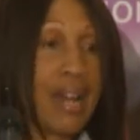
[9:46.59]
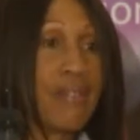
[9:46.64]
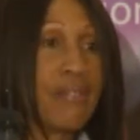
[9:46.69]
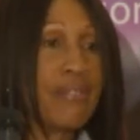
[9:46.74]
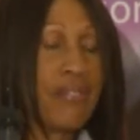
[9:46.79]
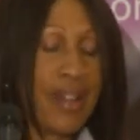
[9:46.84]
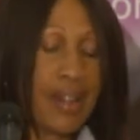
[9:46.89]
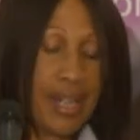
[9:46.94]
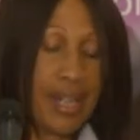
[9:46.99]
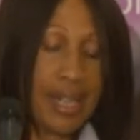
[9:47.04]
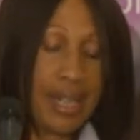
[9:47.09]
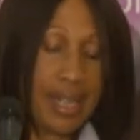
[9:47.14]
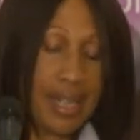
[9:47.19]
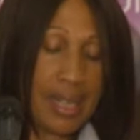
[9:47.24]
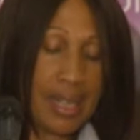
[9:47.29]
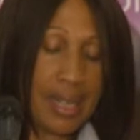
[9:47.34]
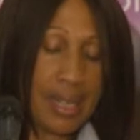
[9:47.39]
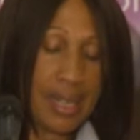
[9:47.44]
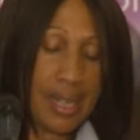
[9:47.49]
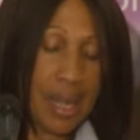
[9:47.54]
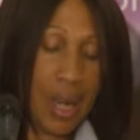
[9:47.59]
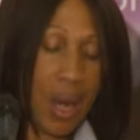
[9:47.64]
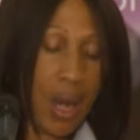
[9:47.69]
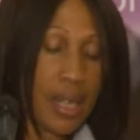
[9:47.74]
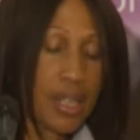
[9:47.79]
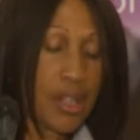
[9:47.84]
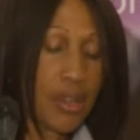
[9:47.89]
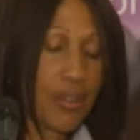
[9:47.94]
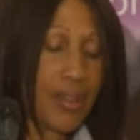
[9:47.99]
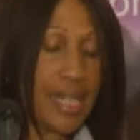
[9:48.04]
Too many
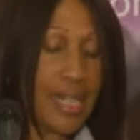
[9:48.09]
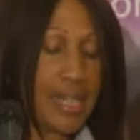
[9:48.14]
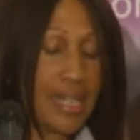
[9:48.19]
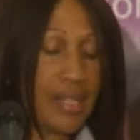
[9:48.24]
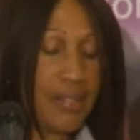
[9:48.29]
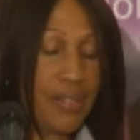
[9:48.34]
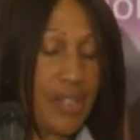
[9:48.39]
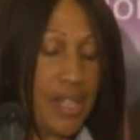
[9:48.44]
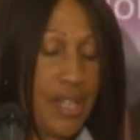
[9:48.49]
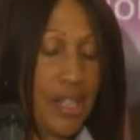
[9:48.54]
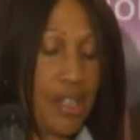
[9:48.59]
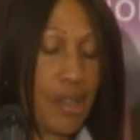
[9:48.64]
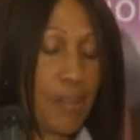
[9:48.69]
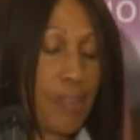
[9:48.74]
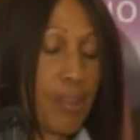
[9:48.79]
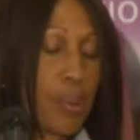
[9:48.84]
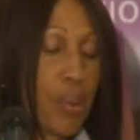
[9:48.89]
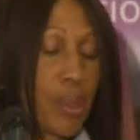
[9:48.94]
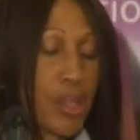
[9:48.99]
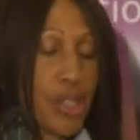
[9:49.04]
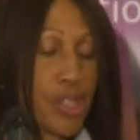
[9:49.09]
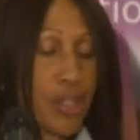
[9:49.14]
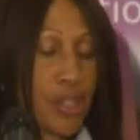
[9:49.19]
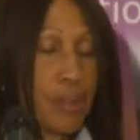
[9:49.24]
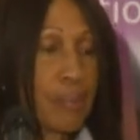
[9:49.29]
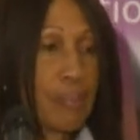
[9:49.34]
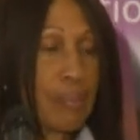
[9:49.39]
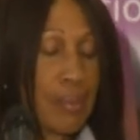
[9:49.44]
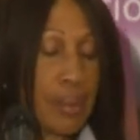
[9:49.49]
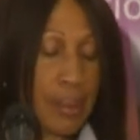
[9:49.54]
businesses are very
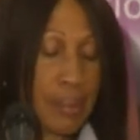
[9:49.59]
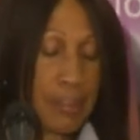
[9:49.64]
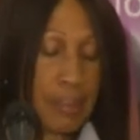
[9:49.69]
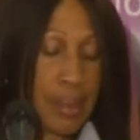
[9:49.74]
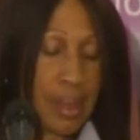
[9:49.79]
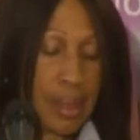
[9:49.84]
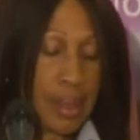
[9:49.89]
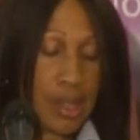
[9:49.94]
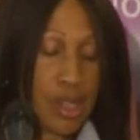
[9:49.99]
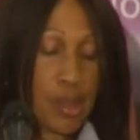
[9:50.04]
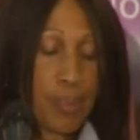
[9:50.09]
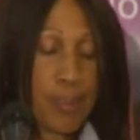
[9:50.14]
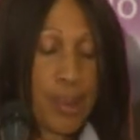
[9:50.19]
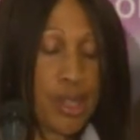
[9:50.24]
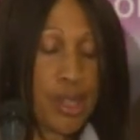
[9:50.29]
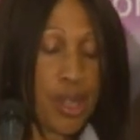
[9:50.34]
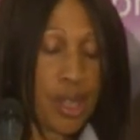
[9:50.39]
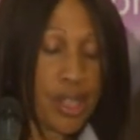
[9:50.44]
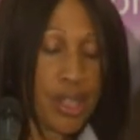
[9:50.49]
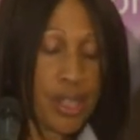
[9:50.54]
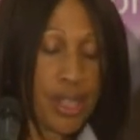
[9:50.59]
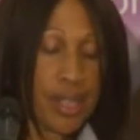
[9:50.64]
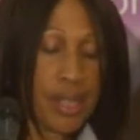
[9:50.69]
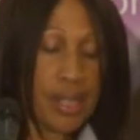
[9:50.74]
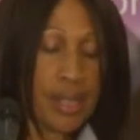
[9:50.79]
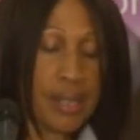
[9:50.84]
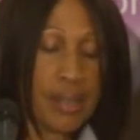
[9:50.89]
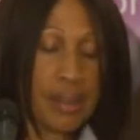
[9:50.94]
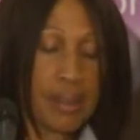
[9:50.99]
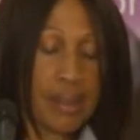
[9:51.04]
uncreative in their approach
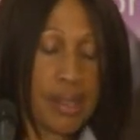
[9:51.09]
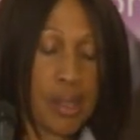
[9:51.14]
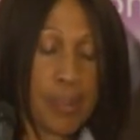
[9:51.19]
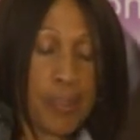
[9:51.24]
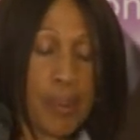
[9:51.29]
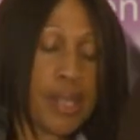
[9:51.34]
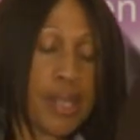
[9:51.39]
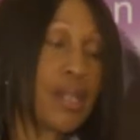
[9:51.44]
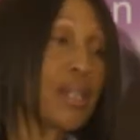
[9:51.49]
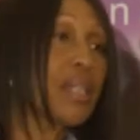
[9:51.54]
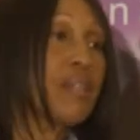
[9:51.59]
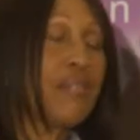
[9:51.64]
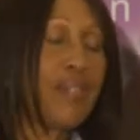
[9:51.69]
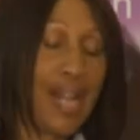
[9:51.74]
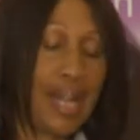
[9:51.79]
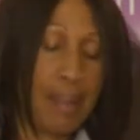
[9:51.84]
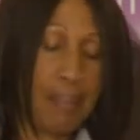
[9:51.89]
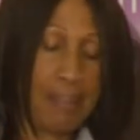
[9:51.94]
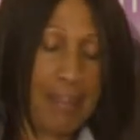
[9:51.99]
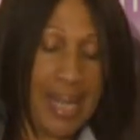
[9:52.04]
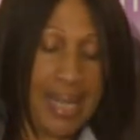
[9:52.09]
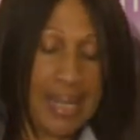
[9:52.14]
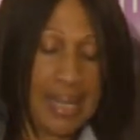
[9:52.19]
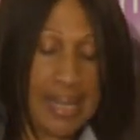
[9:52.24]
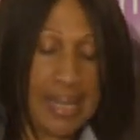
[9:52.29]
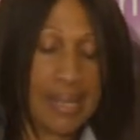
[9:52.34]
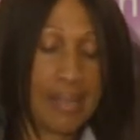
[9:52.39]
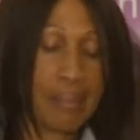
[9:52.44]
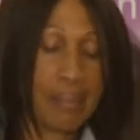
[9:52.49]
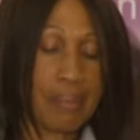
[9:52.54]
to
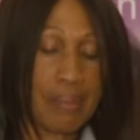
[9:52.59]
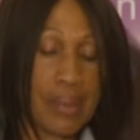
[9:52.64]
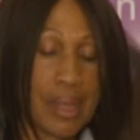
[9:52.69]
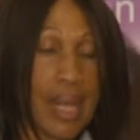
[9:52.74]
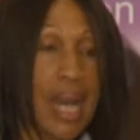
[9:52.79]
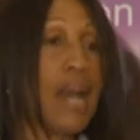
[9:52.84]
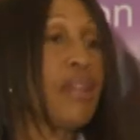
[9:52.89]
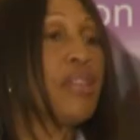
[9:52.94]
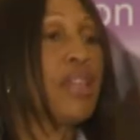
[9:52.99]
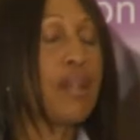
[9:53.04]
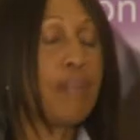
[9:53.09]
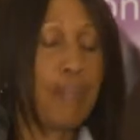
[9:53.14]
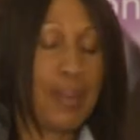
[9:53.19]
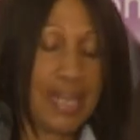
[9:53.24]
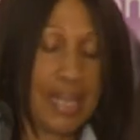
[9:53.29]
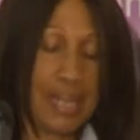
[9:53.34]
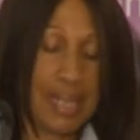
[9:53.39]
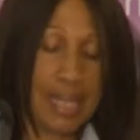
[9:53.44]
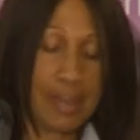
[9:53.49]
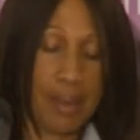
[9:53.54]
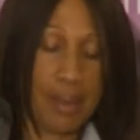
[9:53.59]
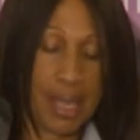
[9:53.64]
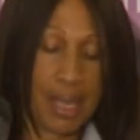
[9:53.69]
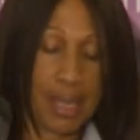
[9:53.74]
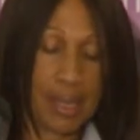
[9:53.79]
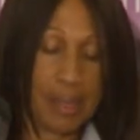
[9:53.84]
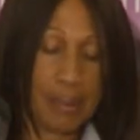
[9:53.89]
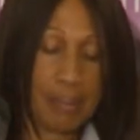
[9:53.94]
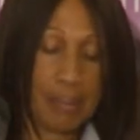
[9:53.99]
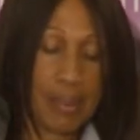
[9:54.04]
production, to product
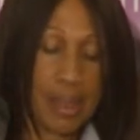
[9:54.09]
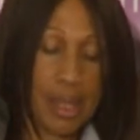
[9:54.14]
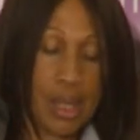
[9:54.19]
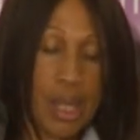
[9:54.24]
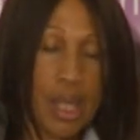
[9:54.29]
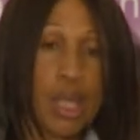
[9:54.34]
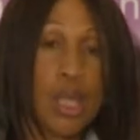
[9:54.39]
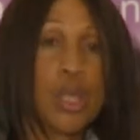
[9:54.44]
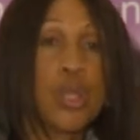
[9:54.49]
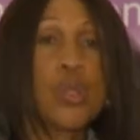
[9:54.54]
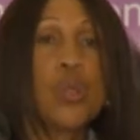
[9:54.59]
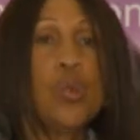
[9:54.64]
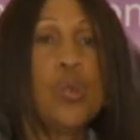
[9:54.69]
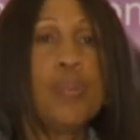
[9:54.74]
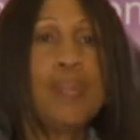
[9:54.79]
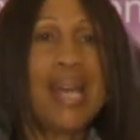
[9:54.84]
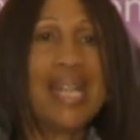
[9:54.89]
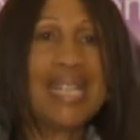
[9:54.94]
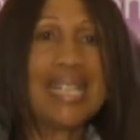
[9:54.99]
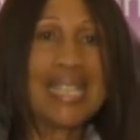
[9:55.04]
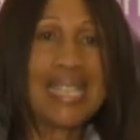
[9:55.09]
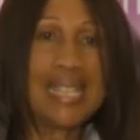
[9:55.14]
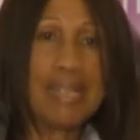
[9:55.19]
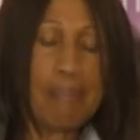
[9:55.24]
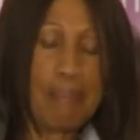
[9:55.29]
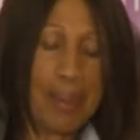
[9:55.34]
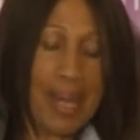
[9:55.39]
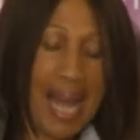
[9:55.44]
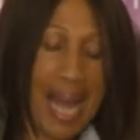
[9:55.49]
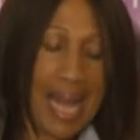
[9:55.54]
development, and their business
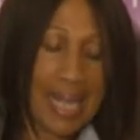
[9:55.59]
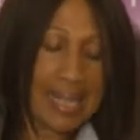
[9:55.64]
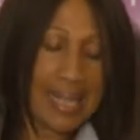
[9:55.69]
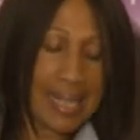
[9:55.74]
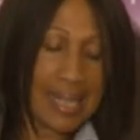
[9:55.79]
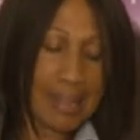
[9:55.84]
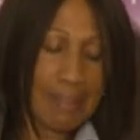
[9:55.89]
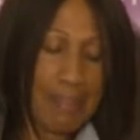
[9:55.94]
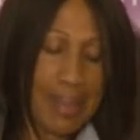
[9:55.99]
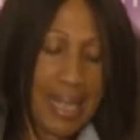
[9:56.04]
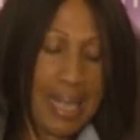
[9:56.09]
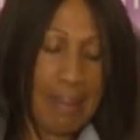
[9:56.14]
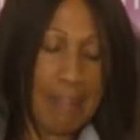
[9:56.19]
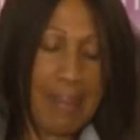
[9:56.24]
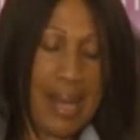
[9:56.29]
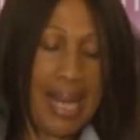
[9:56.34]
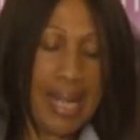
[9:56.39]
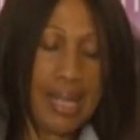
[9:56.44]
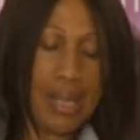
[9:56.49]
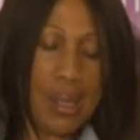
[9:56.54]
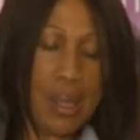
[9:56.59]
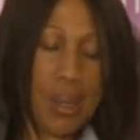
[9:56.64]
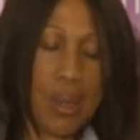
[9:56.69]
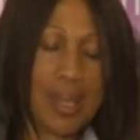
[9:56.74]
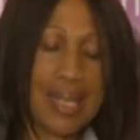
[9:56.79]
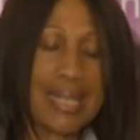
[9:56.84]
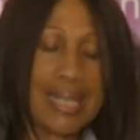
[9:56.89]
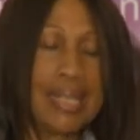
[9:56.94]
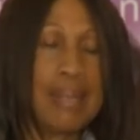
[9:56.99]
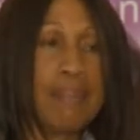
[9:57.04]
model. Too many
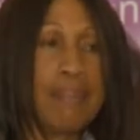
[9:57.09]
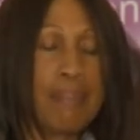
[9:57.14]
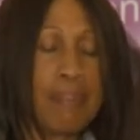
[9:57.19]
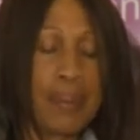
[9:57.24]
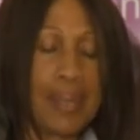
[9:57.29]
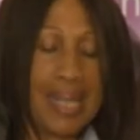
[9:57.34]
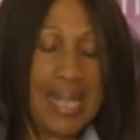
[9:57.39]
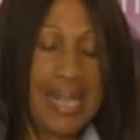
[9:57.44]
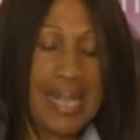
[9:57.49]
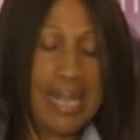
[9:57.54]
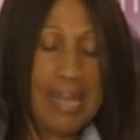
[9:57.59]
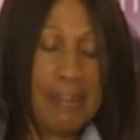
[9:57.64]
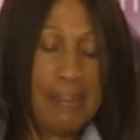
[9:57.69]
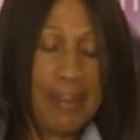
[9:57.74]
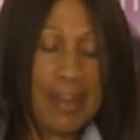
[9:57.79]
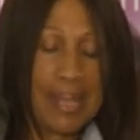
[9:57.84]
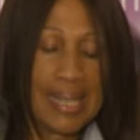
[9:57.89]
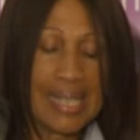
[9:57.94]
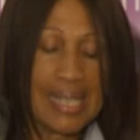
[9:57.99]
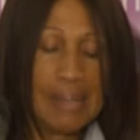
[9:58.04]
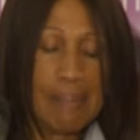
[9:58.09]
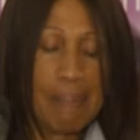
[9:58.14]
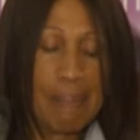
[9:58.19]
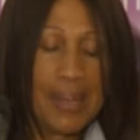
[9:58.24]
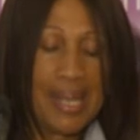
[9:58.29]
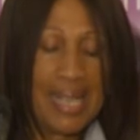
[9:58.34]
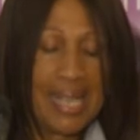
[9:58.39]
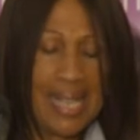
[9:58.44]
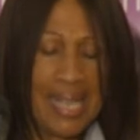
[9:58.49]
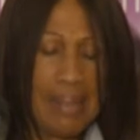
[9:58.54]
simply act as middlemen or
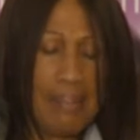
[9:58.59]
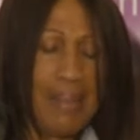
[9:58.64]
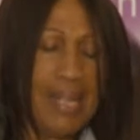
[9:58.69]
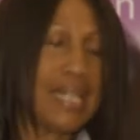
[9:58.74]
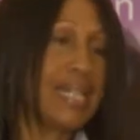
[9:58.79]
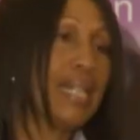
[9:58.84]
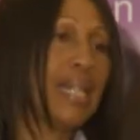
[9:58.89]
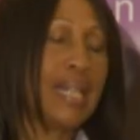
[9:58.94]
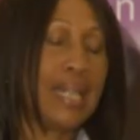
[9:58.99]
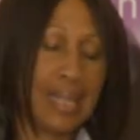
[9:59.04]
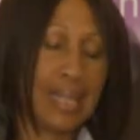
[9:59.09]
simply